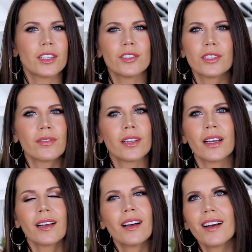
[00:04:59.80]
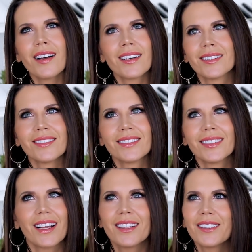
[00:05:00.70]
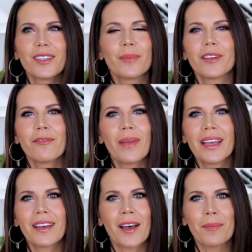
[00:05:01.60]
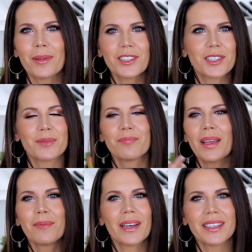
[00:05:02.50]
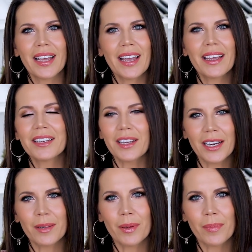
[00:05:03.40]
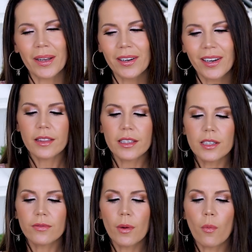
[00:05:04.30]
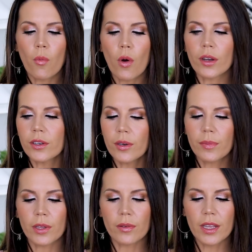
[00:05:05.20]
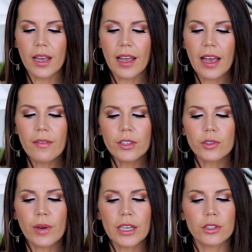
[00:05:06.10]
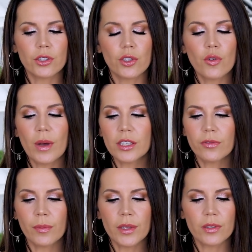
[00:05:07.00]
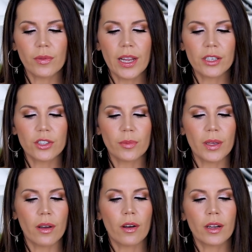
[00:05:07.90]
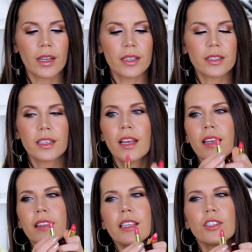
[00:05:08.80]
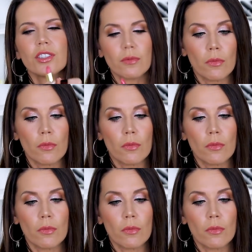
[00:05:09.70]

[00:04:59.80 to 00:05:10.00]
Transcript: then you just feel like, oh, a little bit of makeup just made my day a tiny bit better. is from Wander Beauty. I haven't tried too much from this range, to be honest. These...